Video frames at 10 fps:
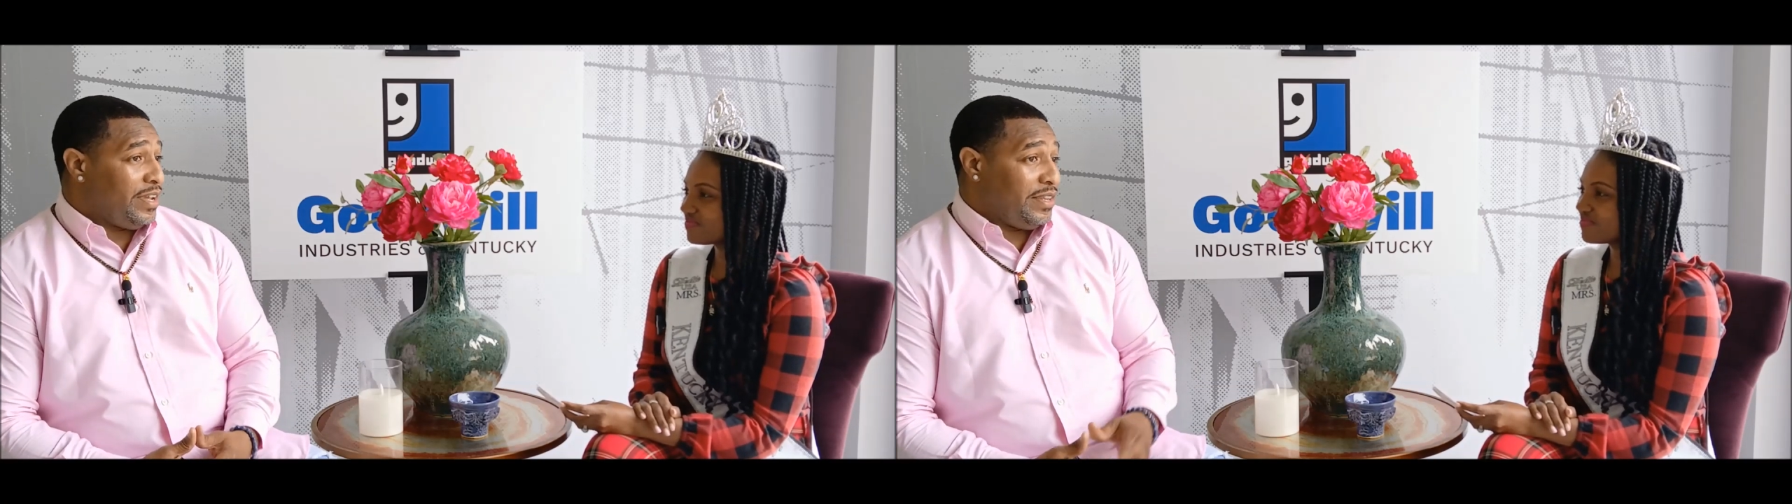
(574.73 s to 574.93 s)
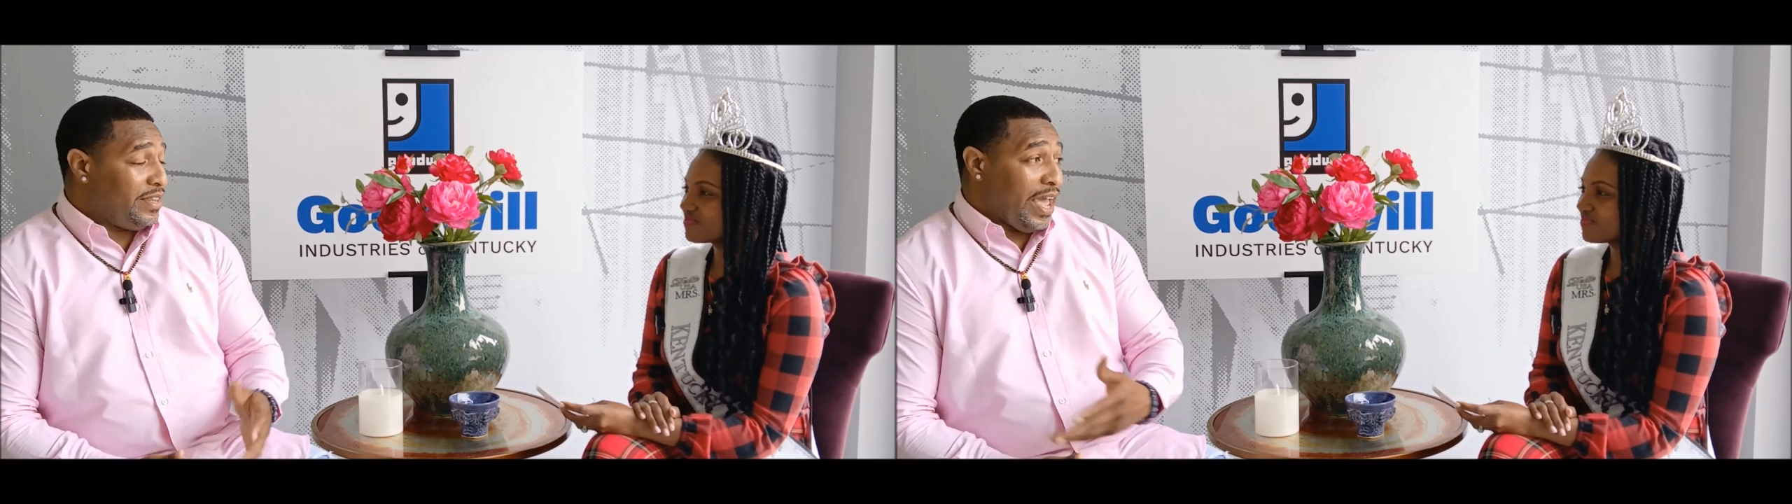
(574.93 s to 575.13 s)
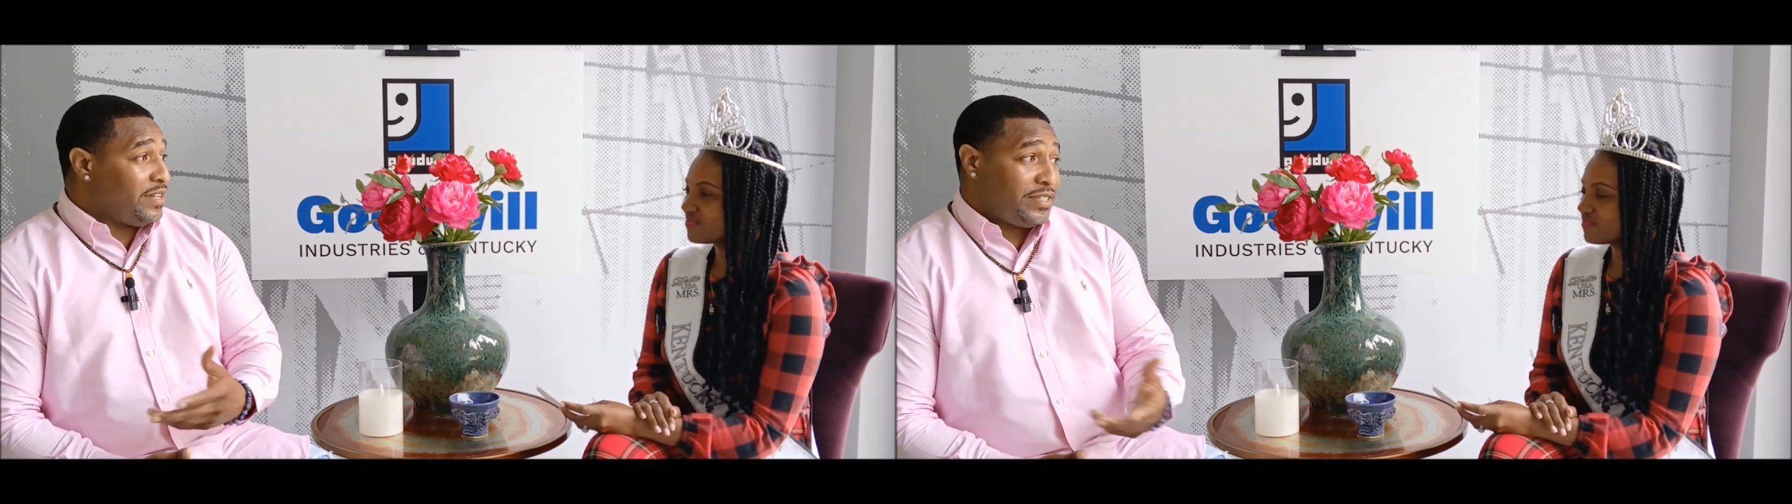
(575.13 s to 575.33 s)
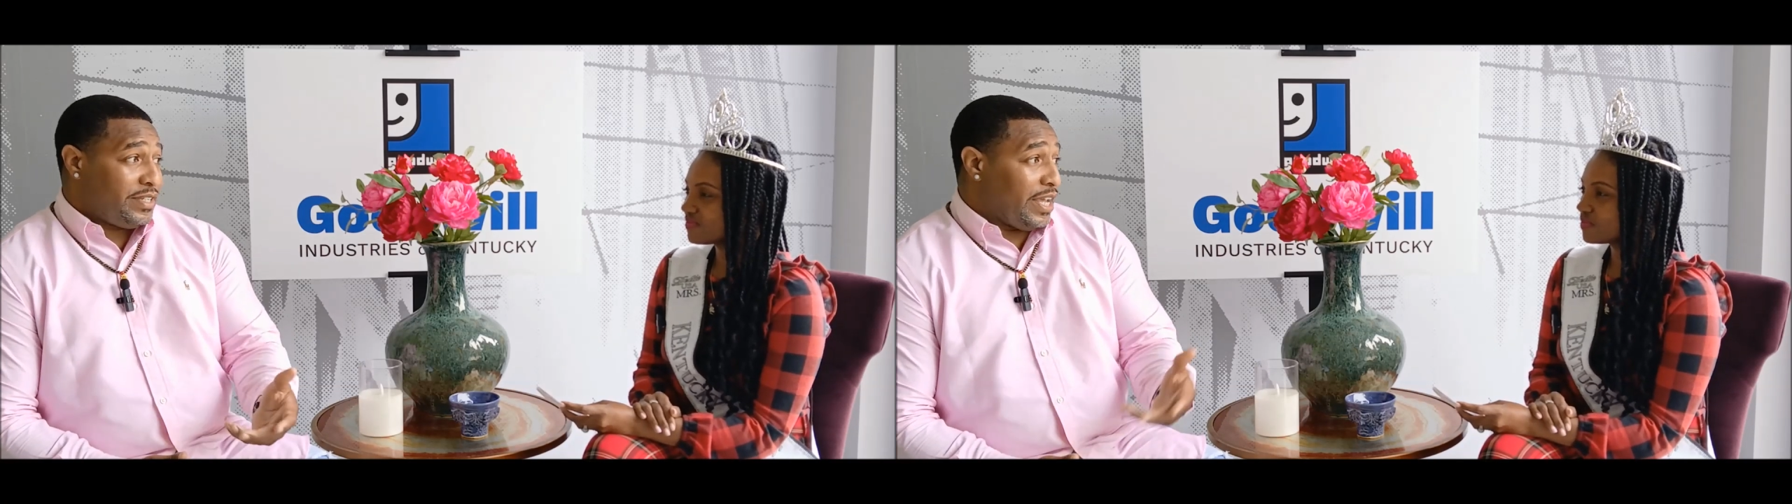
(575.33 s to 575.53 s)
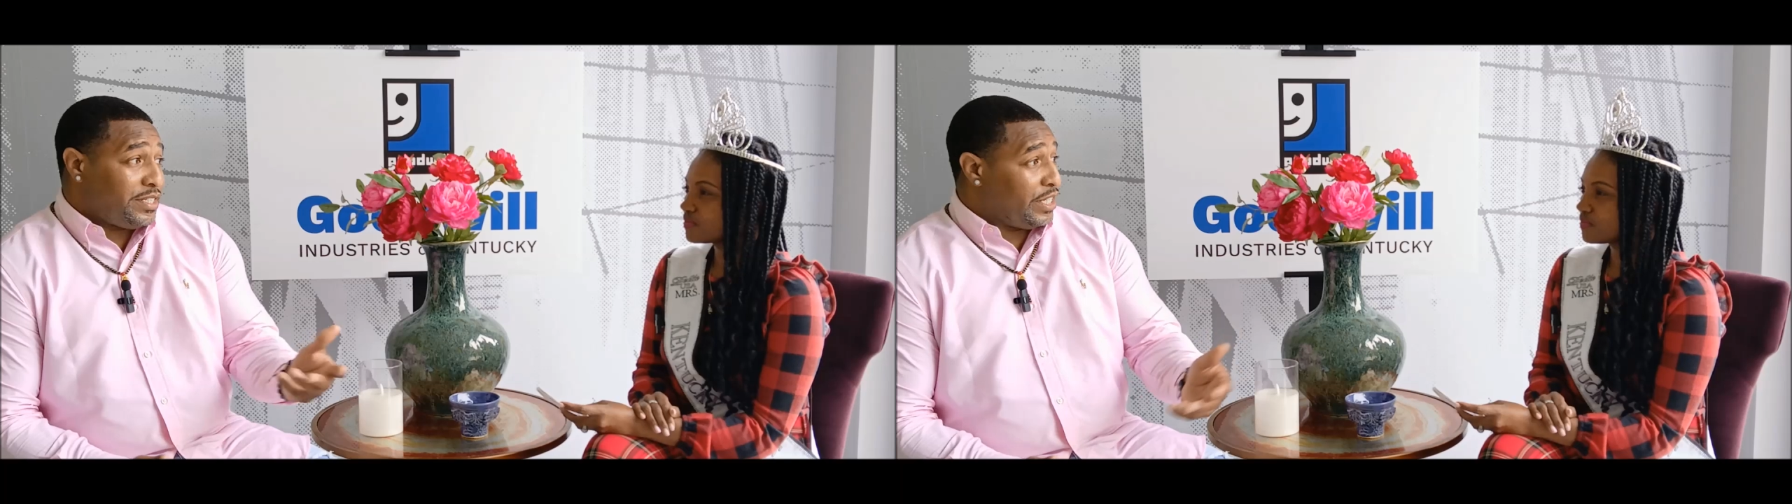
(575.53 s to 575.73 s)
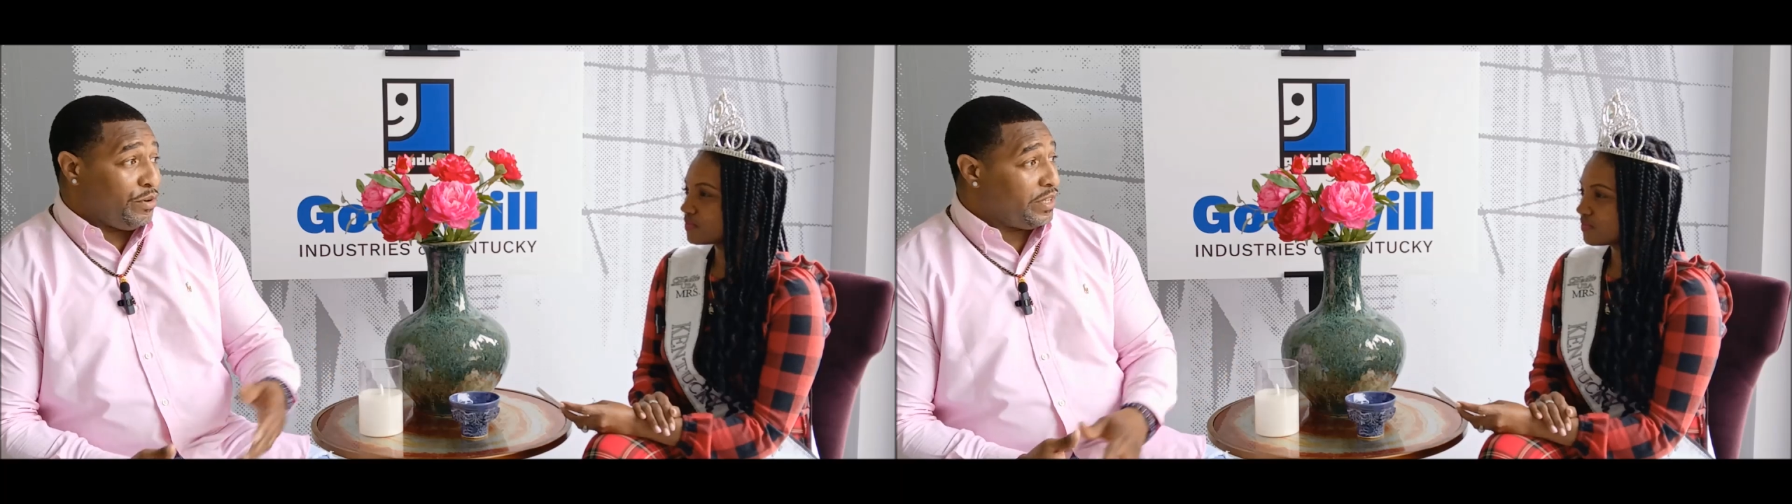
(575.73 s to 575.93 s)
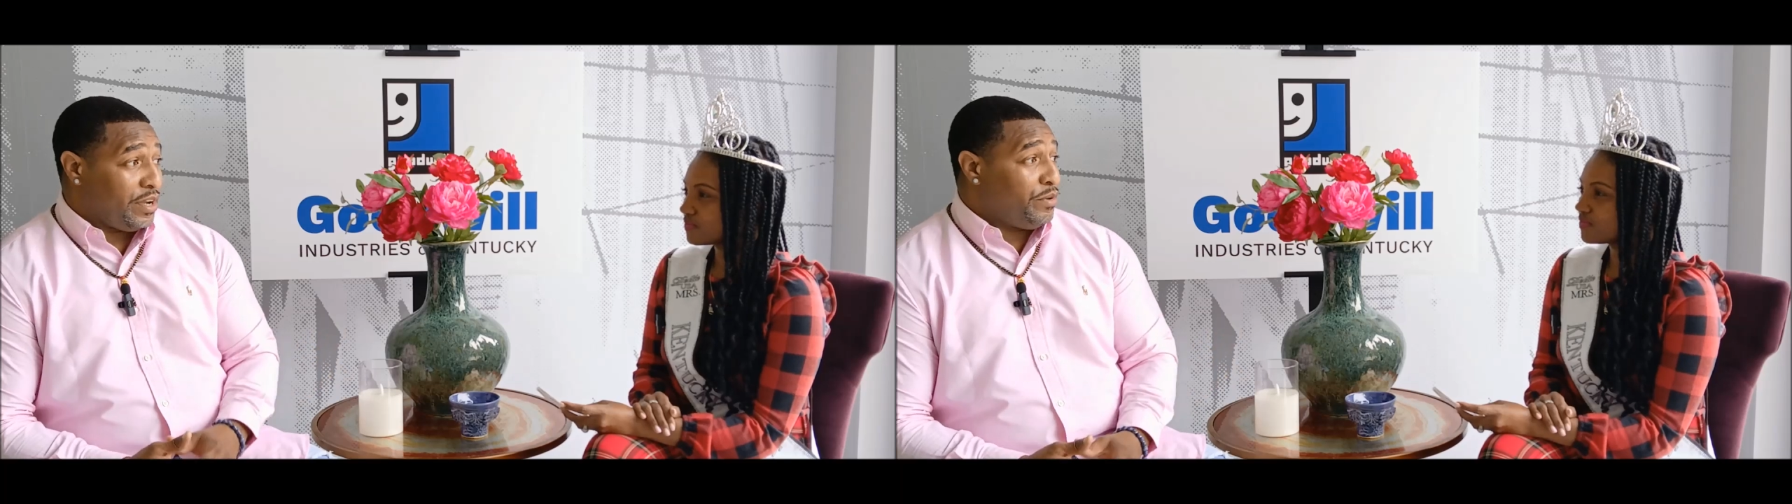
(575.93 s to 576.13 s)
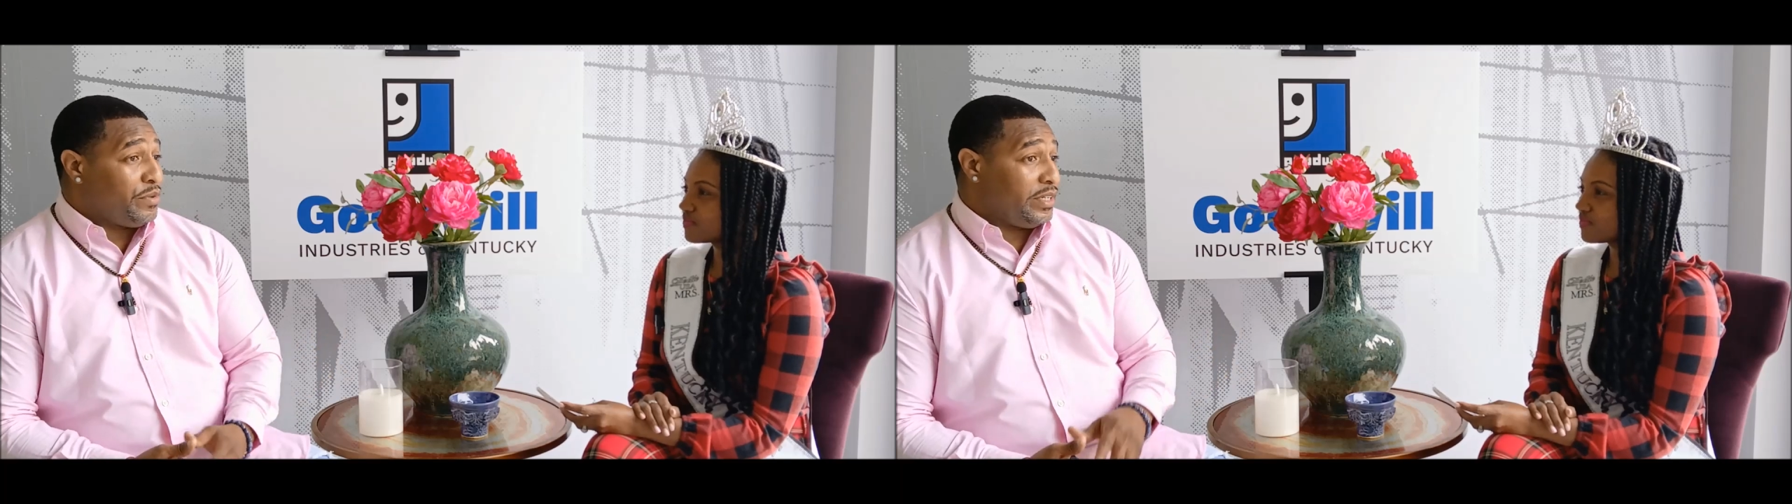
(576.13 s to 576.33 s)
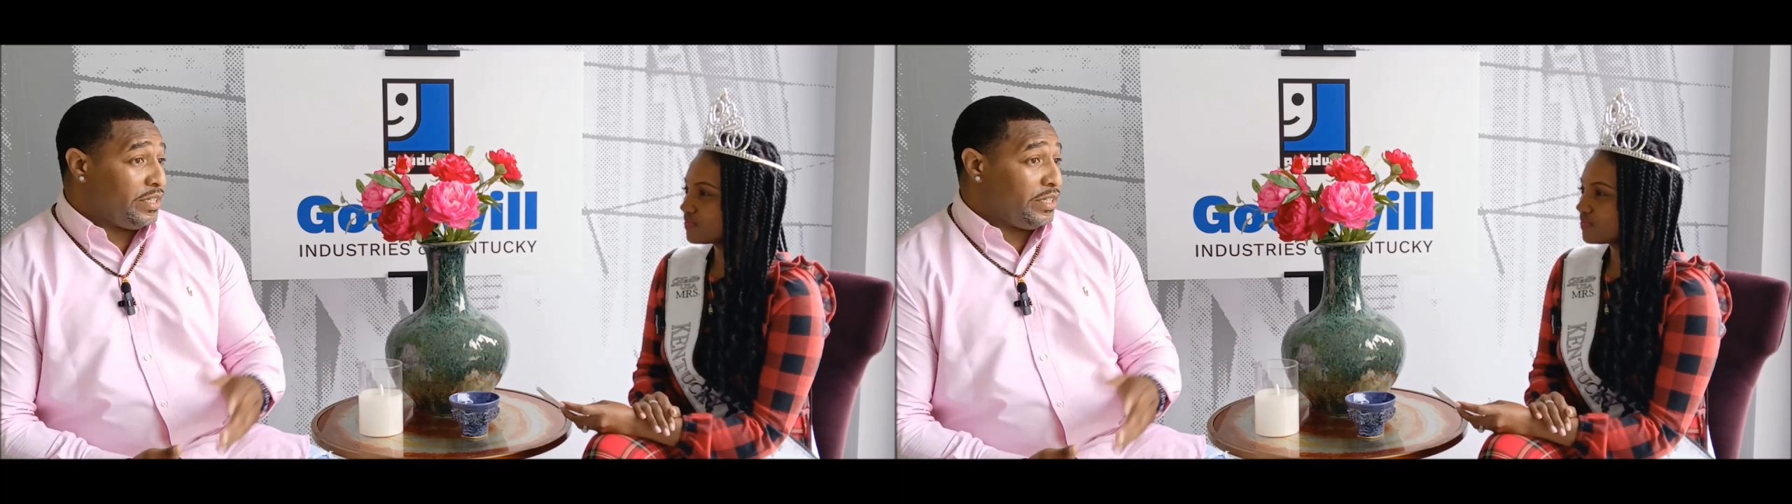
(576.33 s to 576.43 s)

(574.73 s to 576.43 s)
And that's the only goal